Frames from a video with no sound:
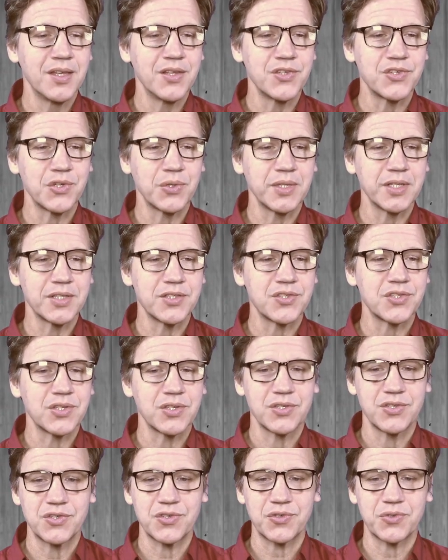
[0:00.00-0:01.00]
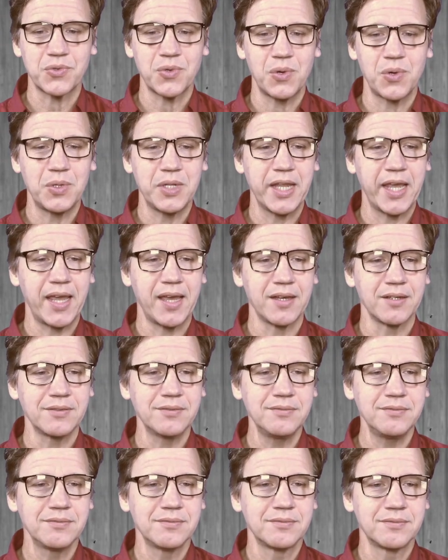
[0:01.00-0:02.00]
So let's scroll
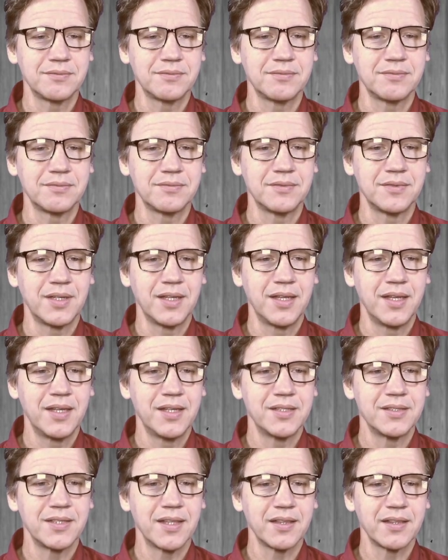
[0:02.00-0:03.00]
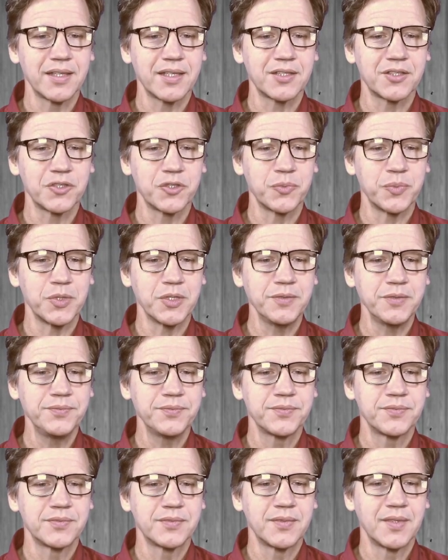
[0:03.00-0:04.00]
down to the LickLooper,
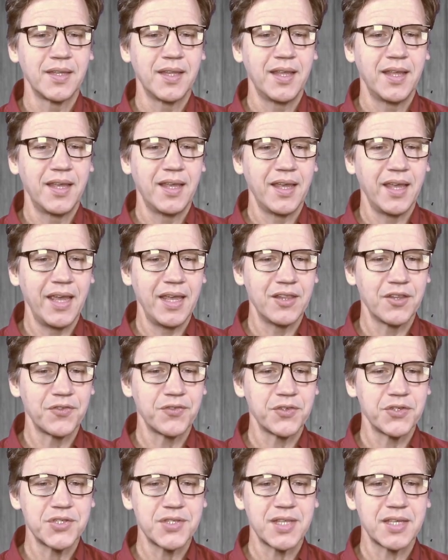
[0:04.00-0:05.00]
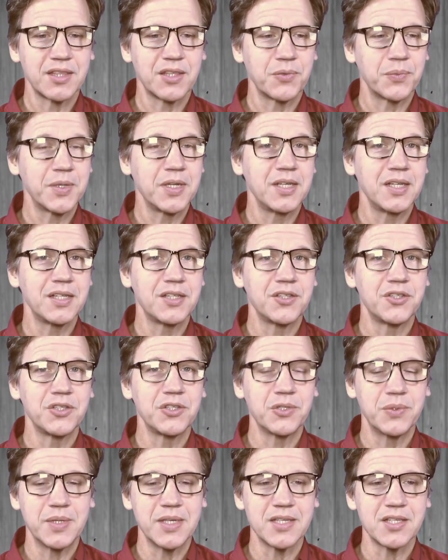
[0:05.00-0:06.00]
and the first thing that we need to
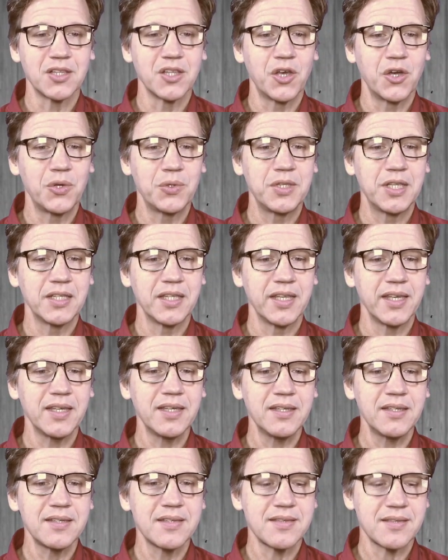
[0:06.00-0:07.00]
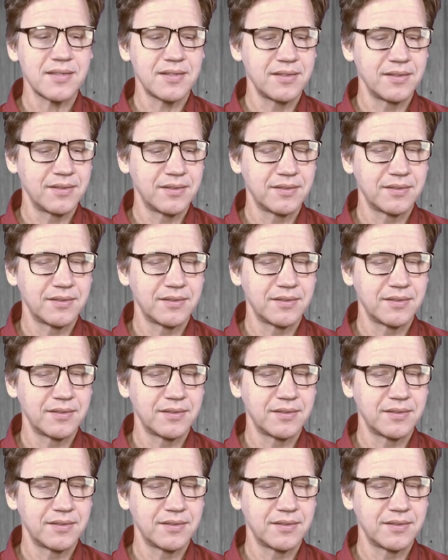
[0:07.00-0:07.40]
do is load the licks.